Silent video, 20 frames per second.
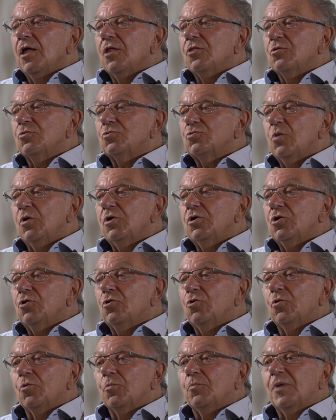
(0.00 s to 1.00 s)
There was what you
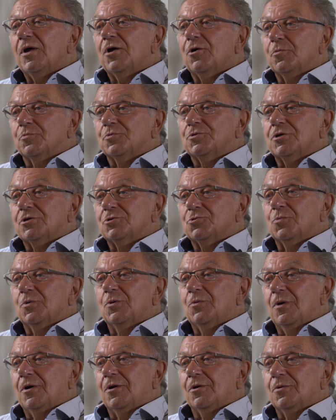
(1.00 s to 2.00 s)
call pickups, as we were.